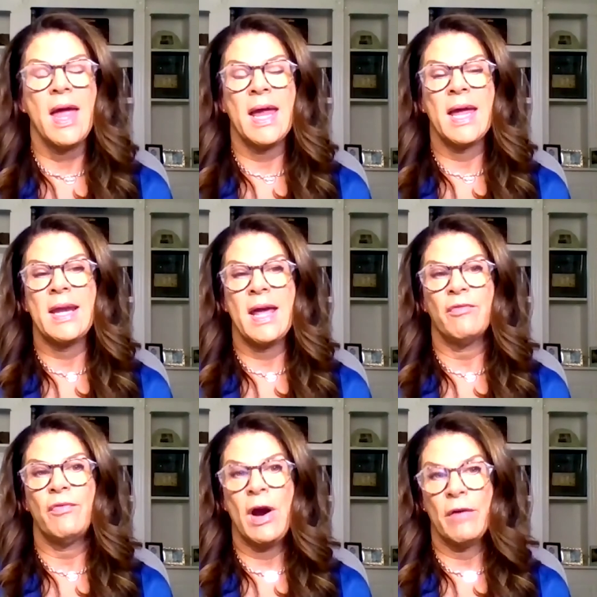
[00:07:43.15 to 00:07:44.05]
And
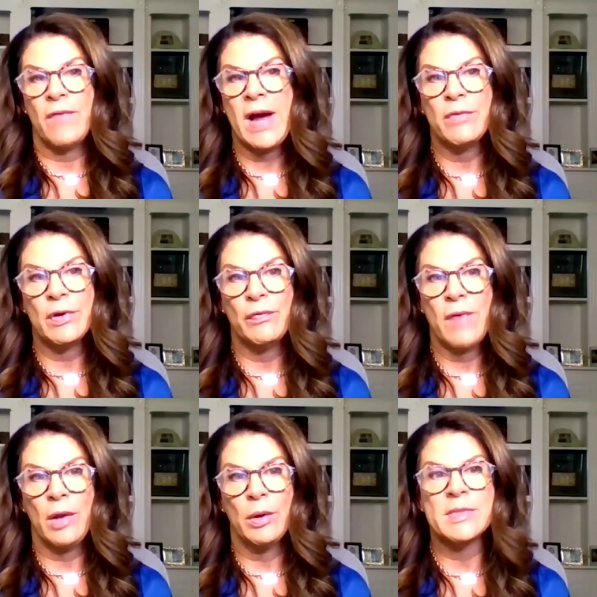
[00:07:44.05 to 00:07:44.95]
at our five year
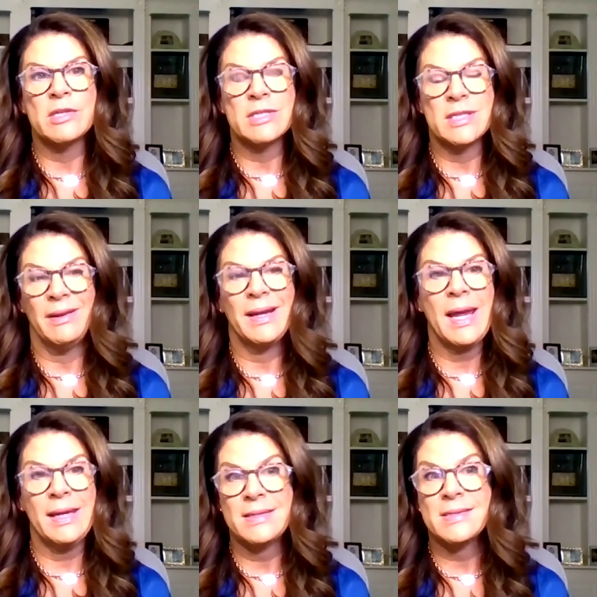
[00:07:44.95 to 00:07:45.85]
follow ups, there's still an
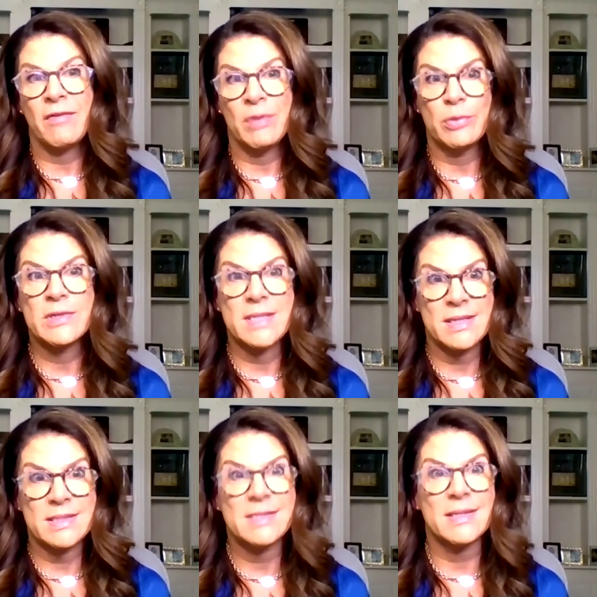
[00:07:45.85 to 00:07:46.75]

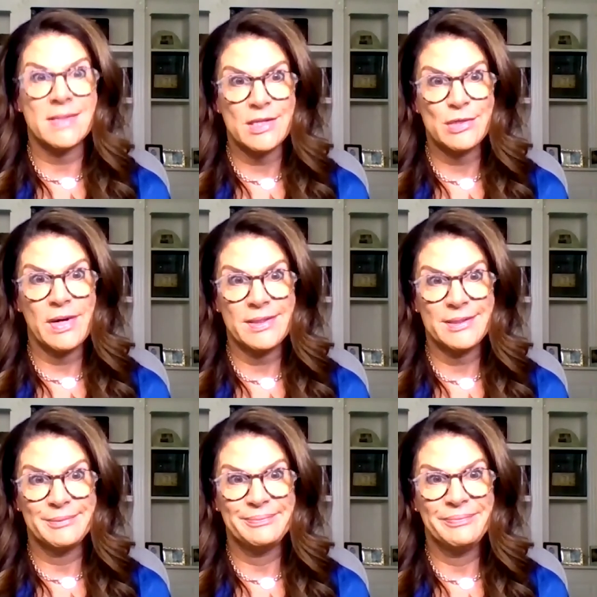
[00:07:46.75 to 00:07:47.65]
87% success rate.